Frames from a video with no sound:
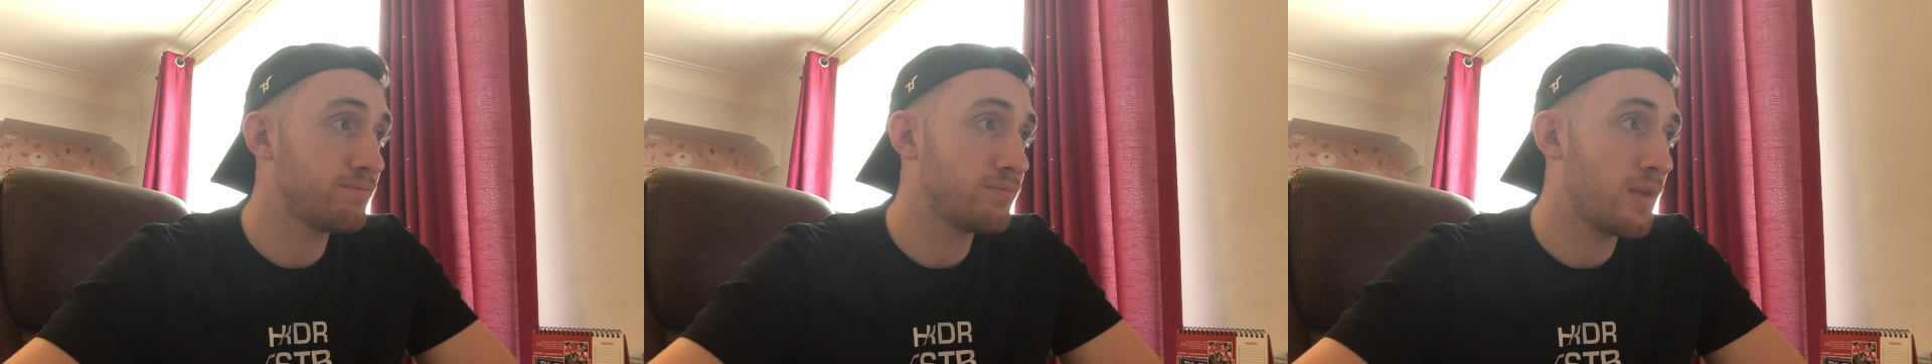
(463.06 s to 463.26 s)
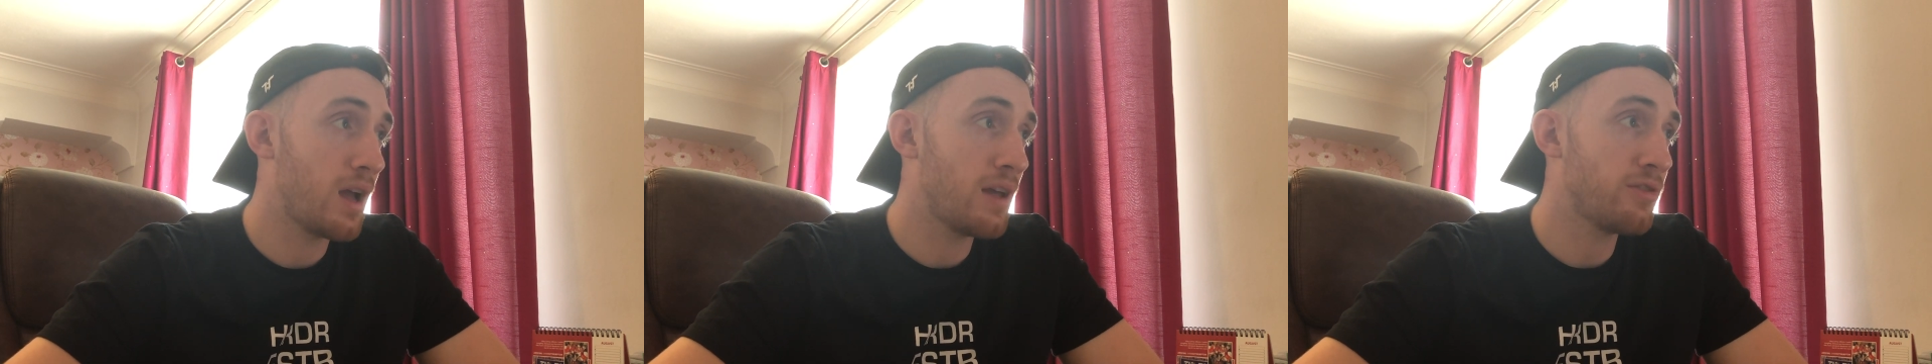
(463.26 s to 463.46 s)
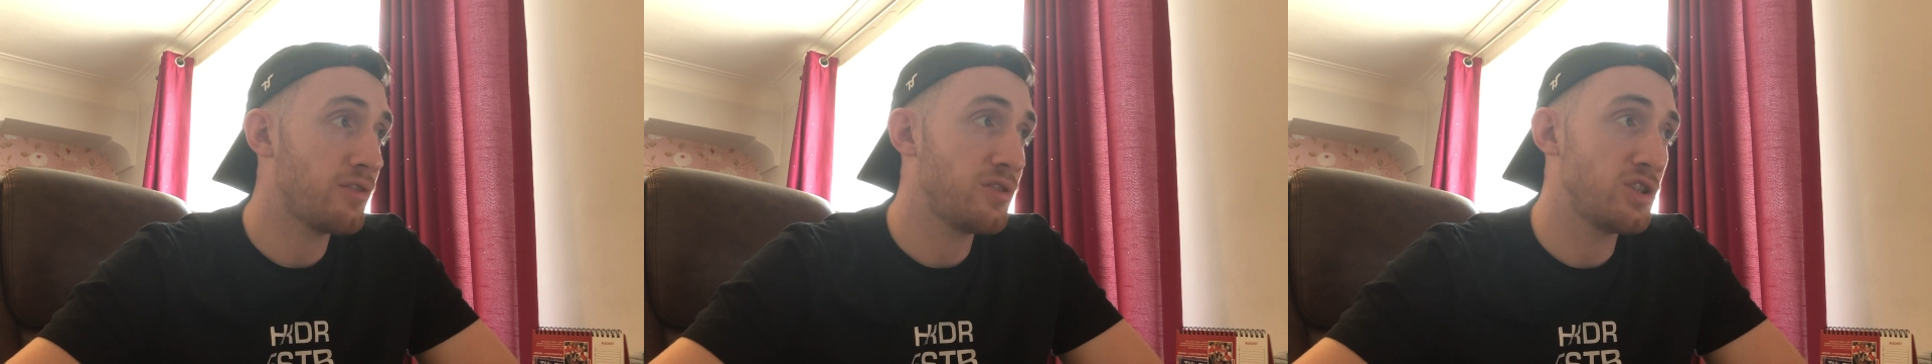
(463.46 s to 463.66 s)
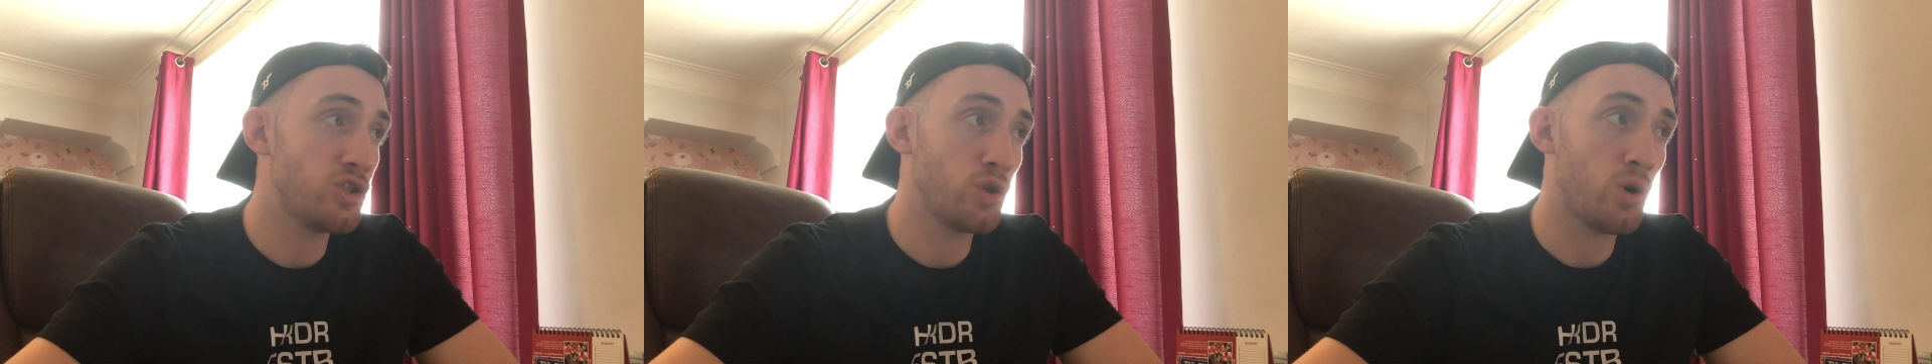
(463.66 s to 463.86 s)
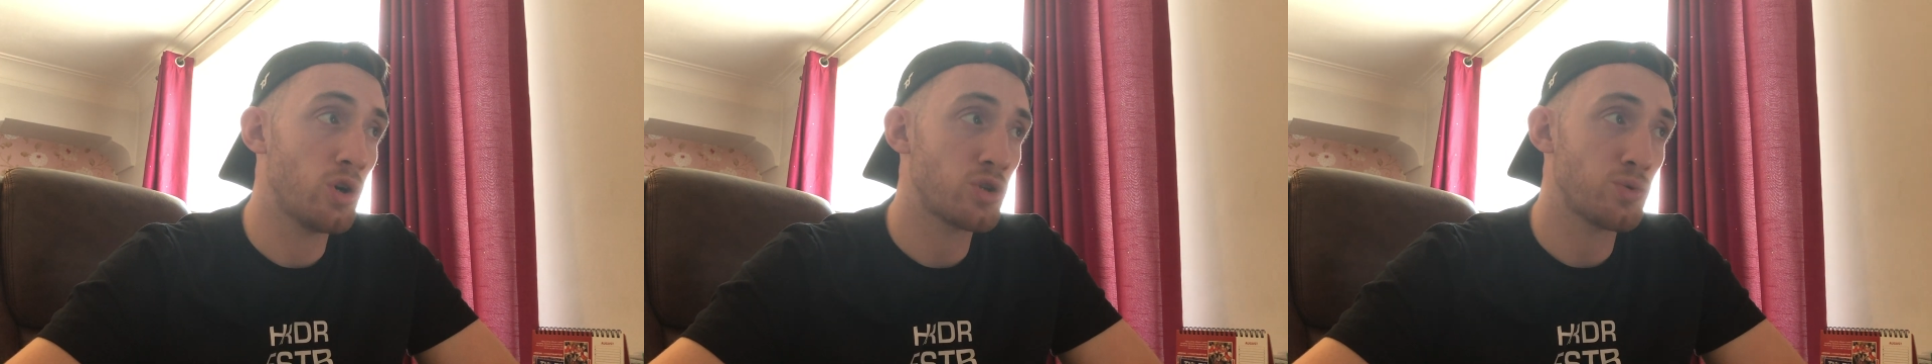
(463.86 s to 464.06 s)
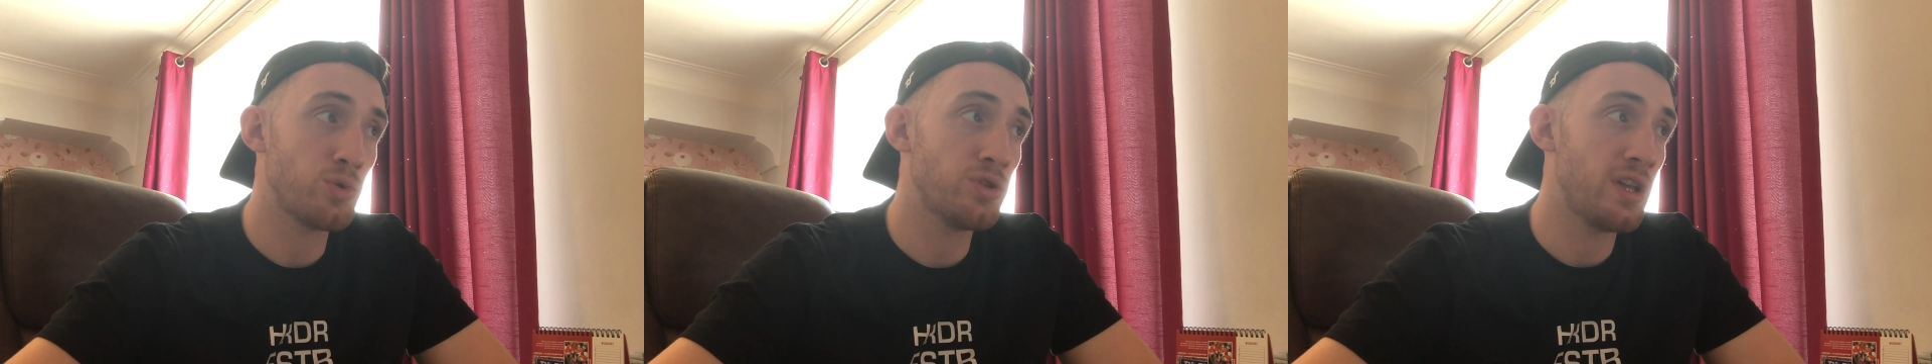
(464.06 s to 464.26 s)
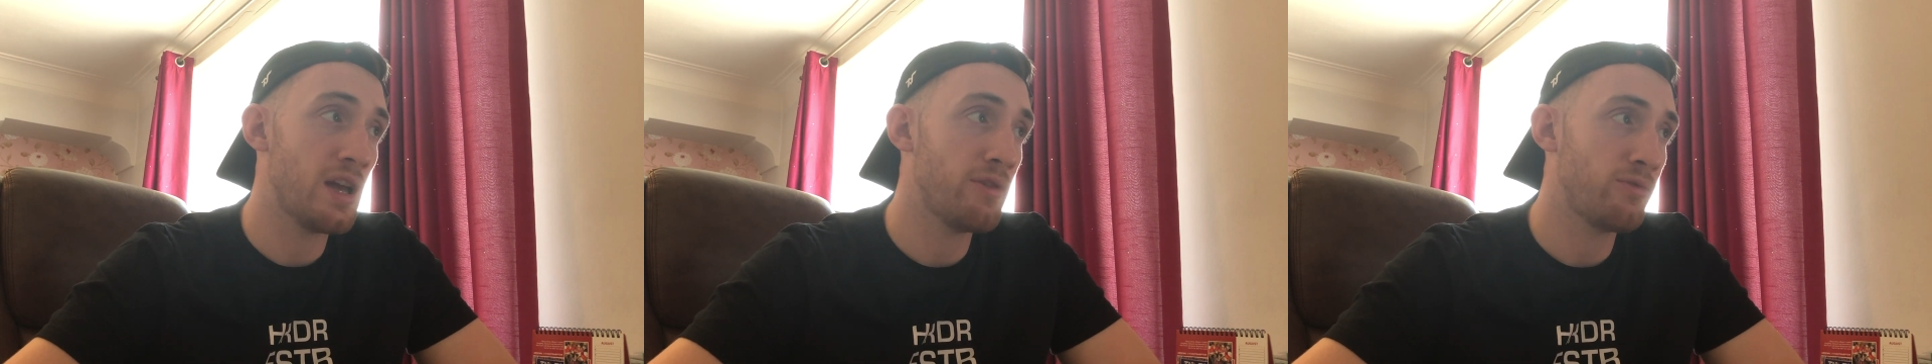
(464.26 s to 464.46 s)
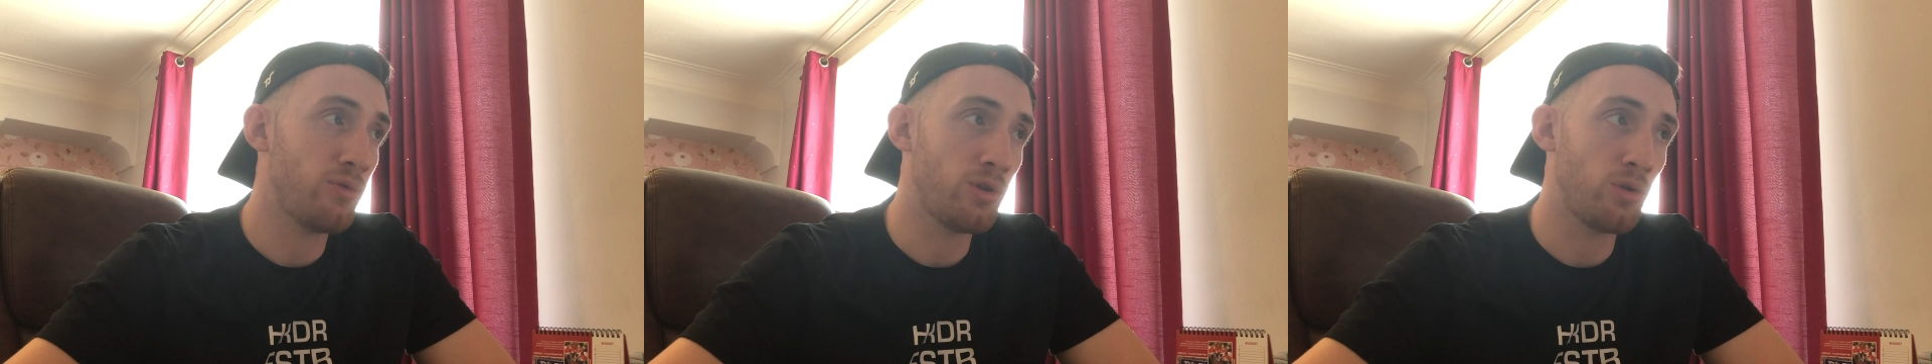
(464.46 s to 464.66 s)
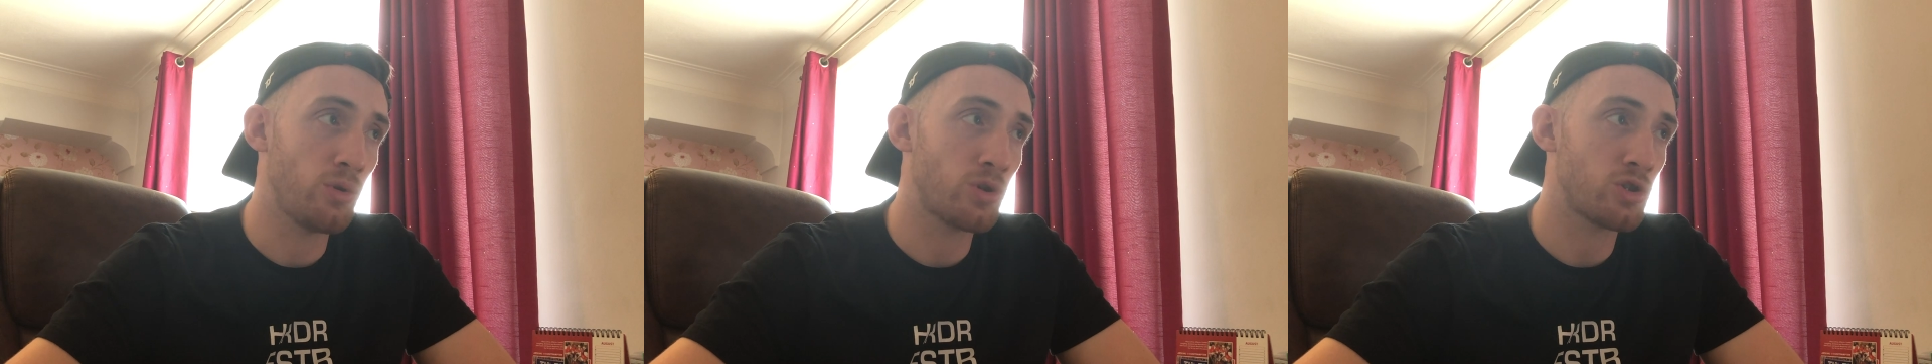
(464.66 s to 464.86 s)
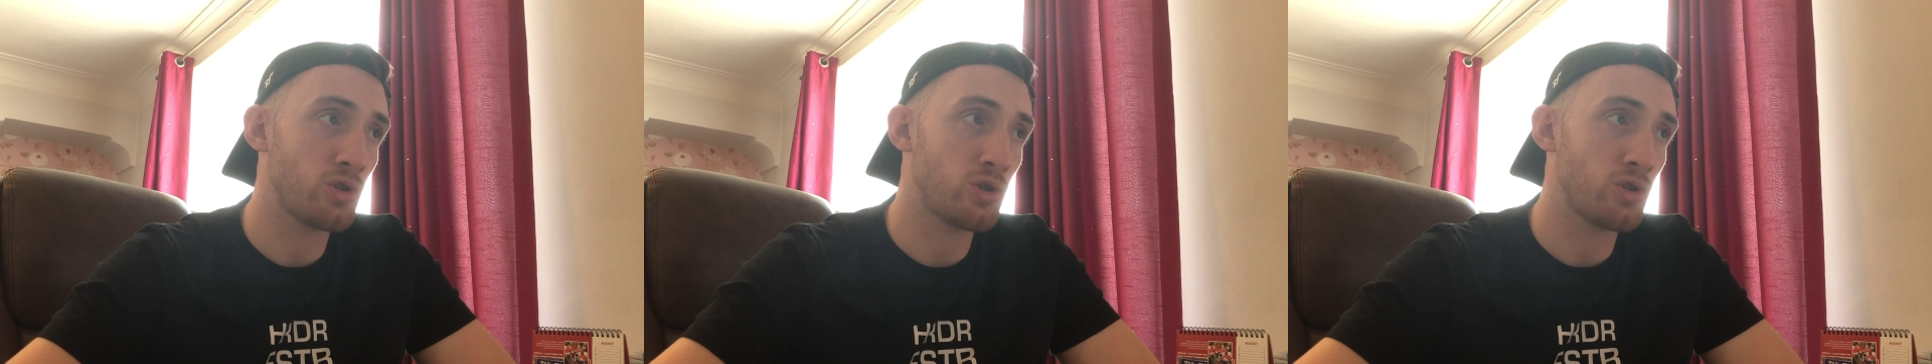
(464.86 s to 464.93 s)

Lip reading: Anthony Joshua definitely looks